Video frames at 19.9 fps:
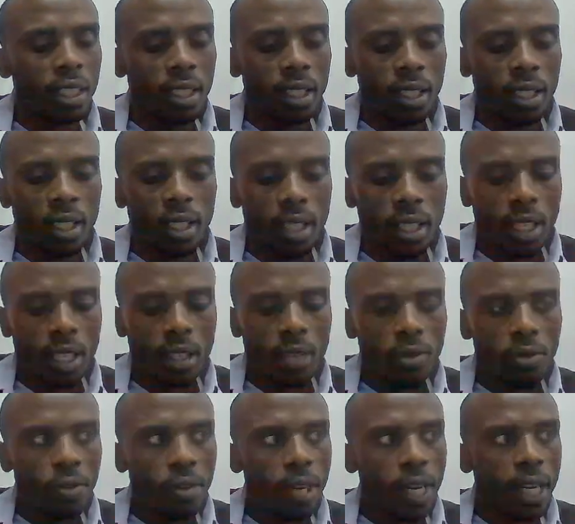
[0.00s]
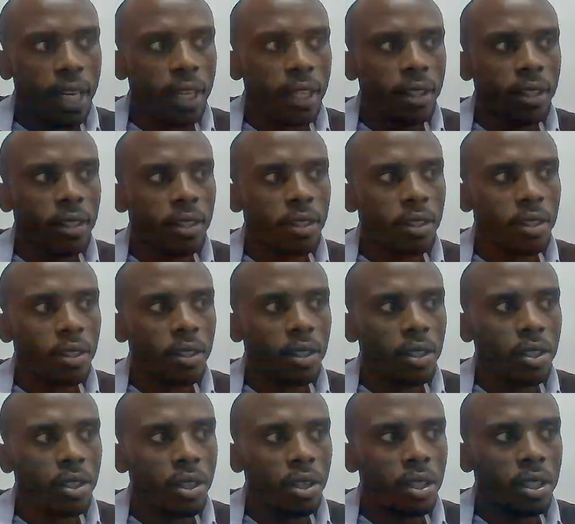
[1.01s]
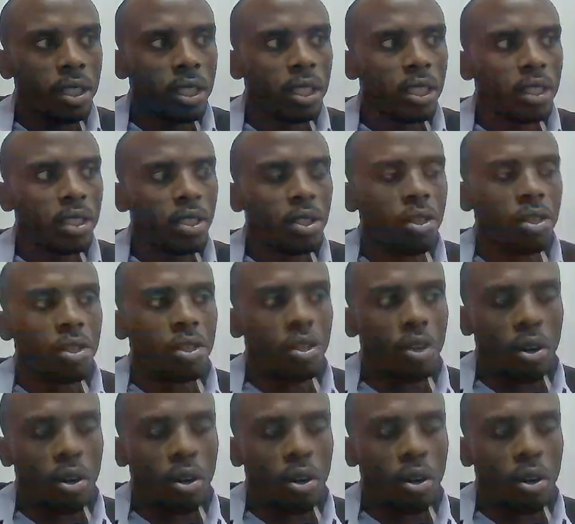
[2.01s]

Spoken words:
then file dot log.